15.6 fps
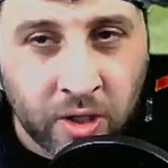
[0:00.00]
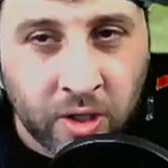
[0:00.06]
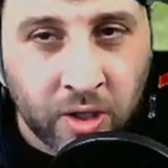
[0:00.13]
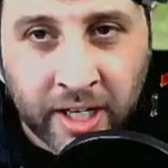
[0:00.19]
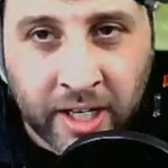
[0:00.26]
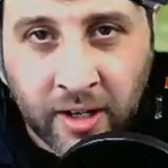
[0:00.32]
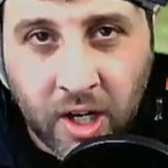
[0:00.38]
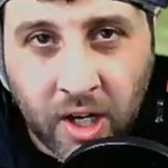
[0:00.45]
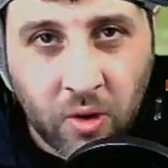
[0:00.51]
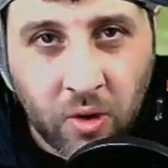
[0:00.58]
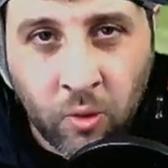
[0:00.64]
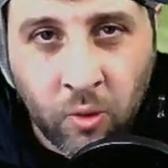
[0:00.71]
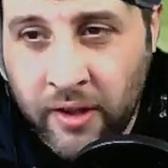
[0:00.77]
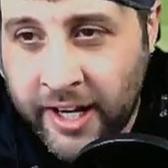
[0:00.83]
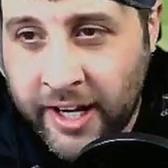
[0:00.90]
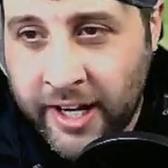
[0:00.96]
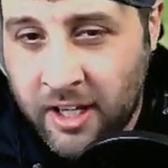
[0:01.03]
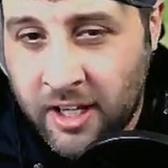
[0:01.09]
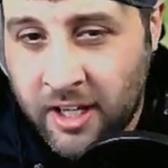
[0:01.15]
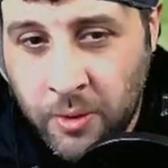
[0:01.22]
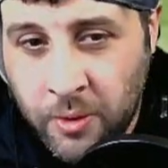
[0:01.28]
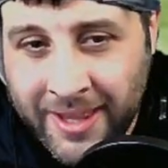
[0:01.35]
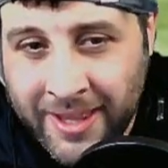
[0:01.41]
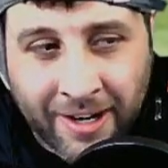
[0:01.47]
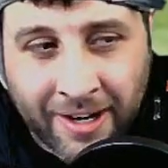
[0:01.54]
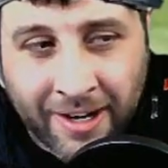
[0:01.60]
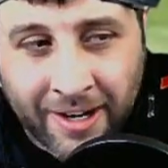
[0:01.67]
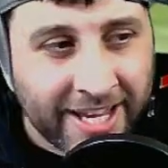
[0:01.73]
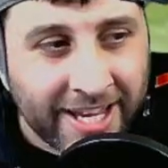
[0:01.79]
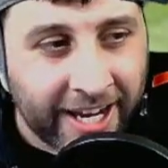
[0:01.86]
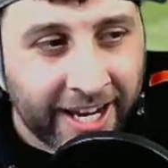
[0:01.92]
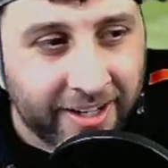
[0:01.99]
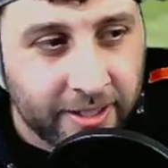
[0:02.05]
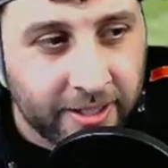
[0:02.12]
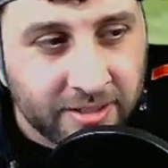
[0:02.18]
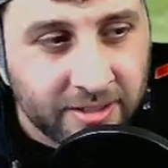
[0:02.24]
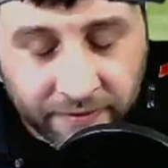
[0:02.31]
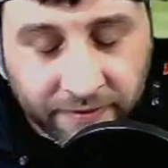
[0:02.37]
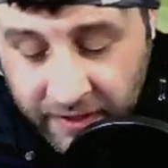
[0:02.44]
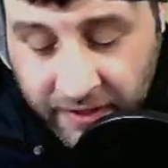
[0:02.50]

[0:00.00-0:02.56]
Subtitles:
at what they're going to do in their attack to fix